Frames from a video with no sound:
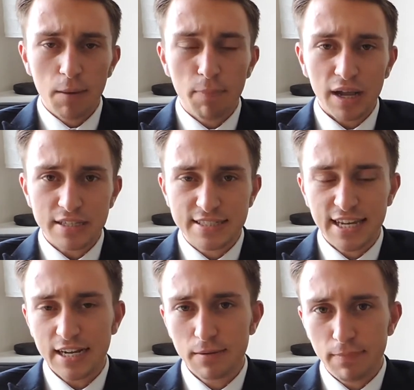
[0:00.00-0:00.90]
But a
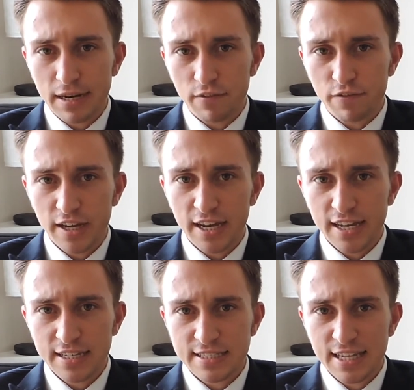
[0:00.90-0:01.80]
second benefit
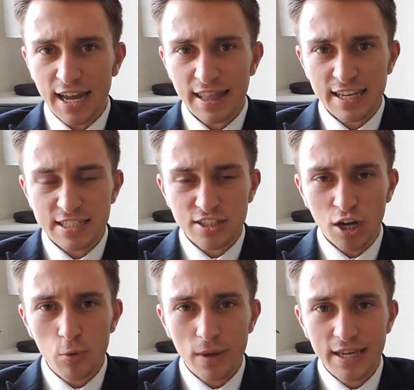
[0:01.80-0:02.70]
is that they're
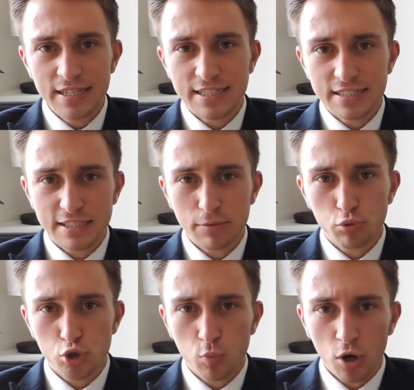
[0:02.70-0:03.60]
so easy and
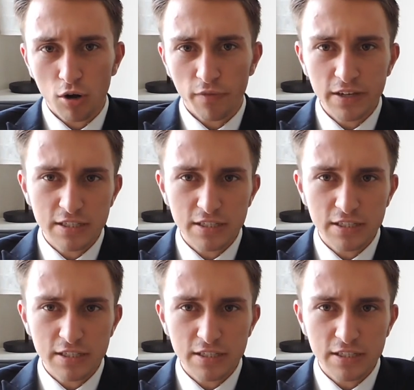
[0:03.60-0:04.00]
simple to work on.